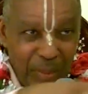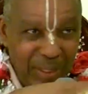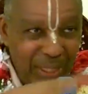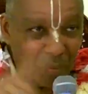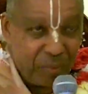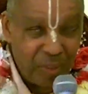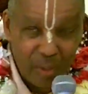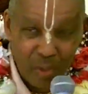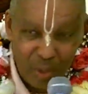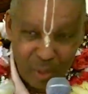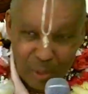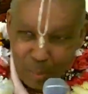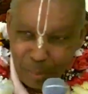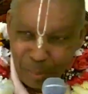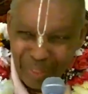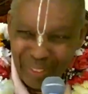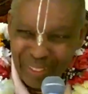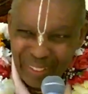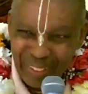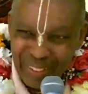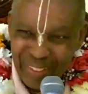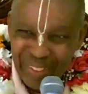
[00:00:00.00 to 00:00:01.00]
He never called them
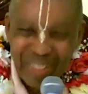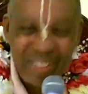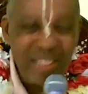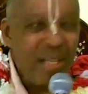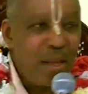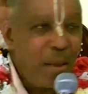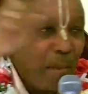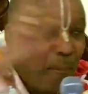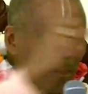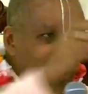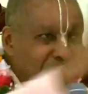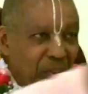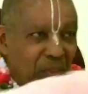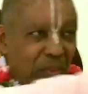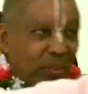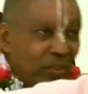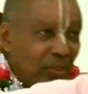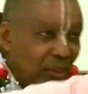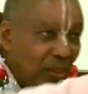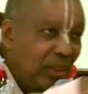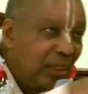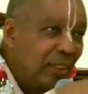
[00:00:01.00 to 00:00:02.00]
paintings.
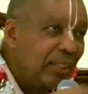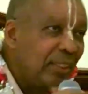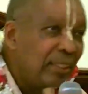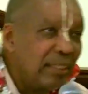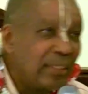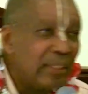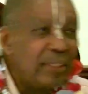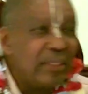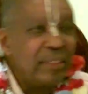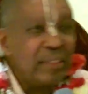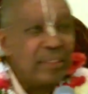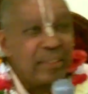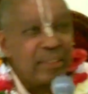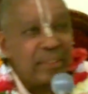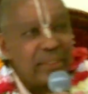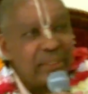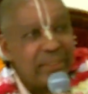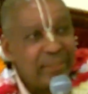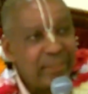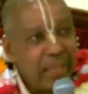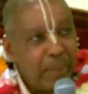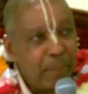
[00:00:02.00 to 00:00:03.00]
Picture.
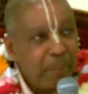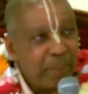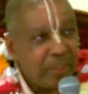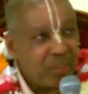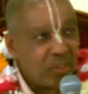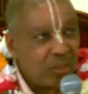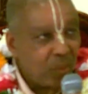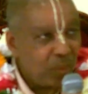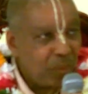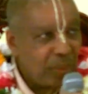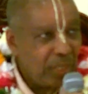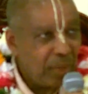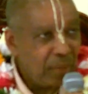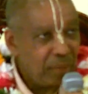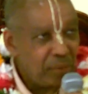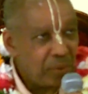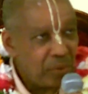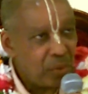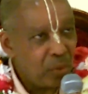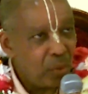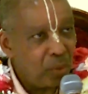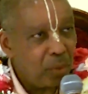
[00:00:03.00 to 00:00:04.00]
In that picture, we have
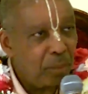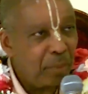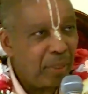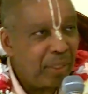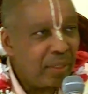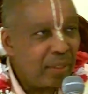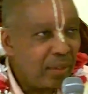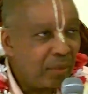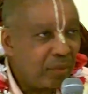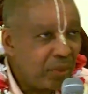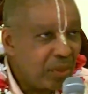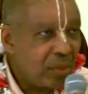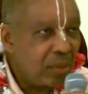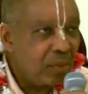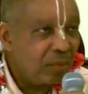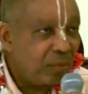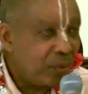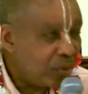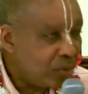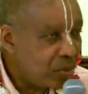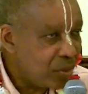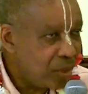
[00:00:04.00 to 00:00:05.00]
Yashoda bathing Krishna
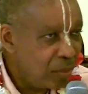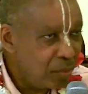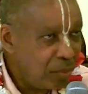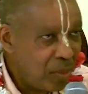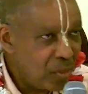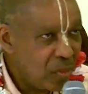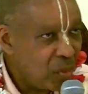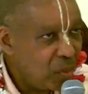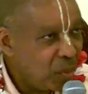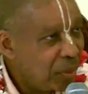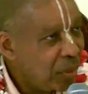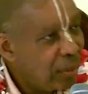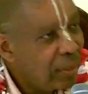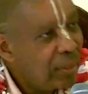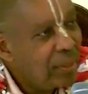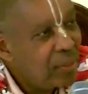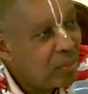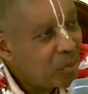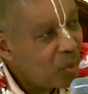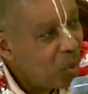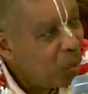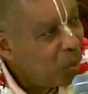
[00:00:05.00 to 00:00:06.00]
first, Janmasthami.
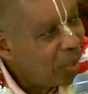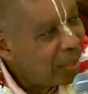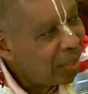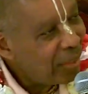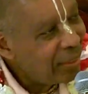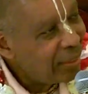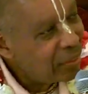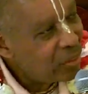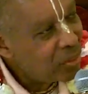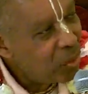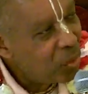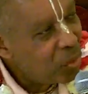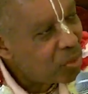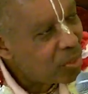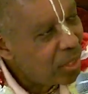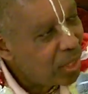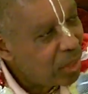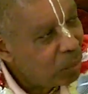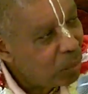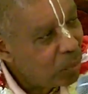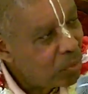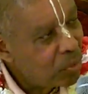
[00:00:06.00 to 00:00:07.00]
So when he
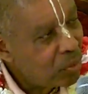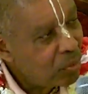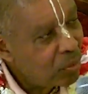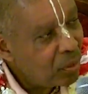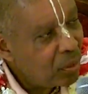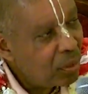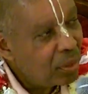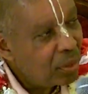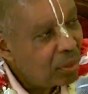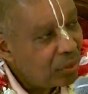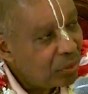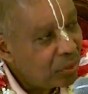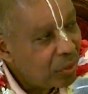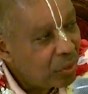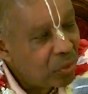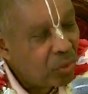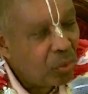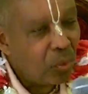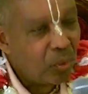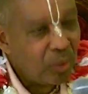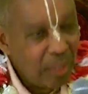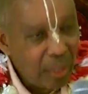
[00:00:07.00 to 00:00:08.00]
associates with
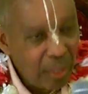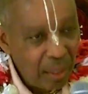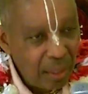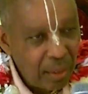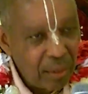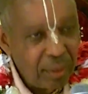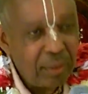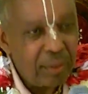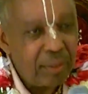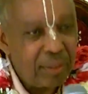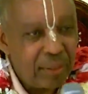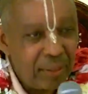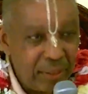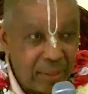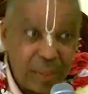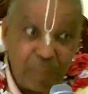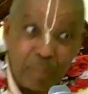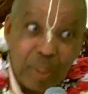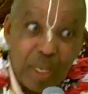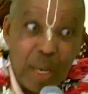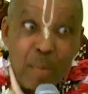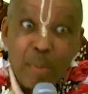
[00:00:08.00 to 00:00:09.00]
Yashoda,
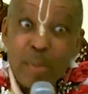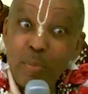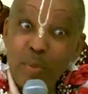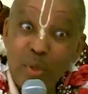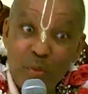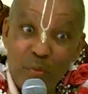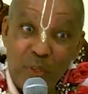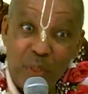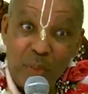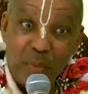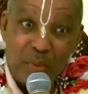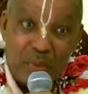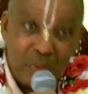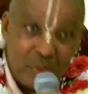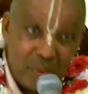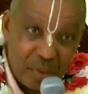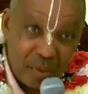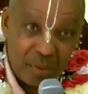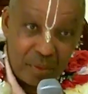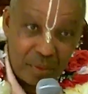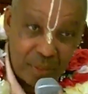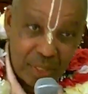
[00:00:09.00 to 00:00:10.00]
he becomes more
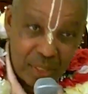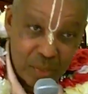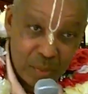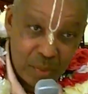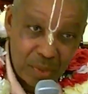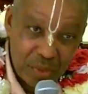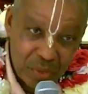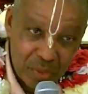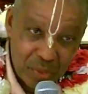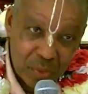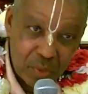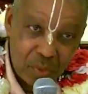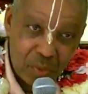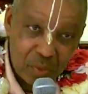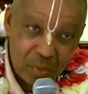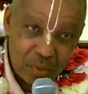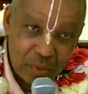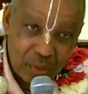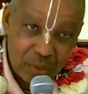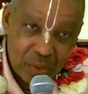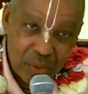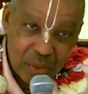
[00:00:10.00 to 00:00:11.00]
famous. That's why she's
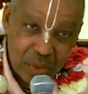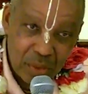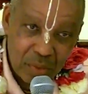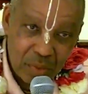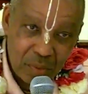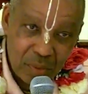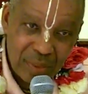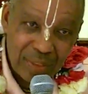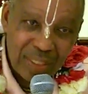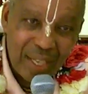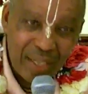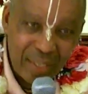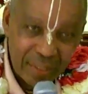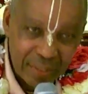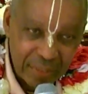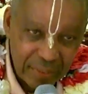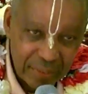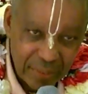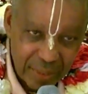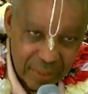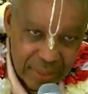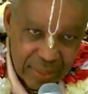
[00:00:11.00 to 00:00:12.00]
called Yashoda.
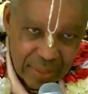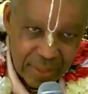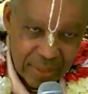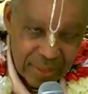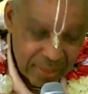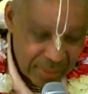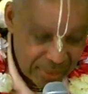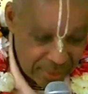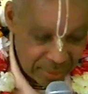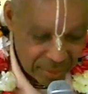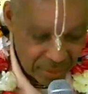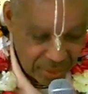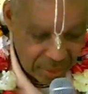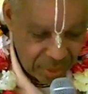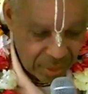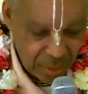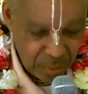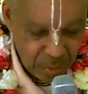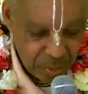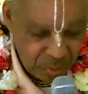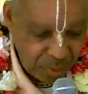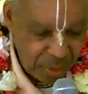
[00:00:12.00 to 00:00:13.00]
Yashoda. She
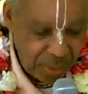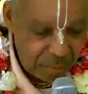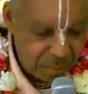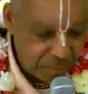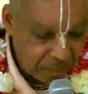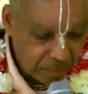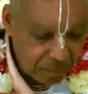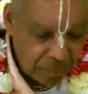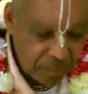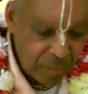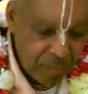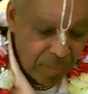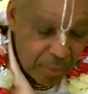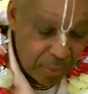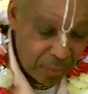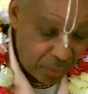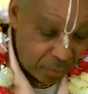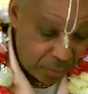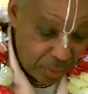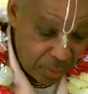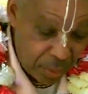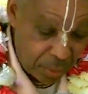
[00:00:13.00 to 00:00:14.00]
gives fame
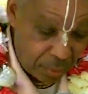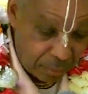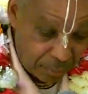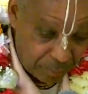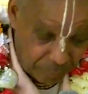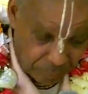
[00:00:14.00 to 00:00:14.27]
to Krishna.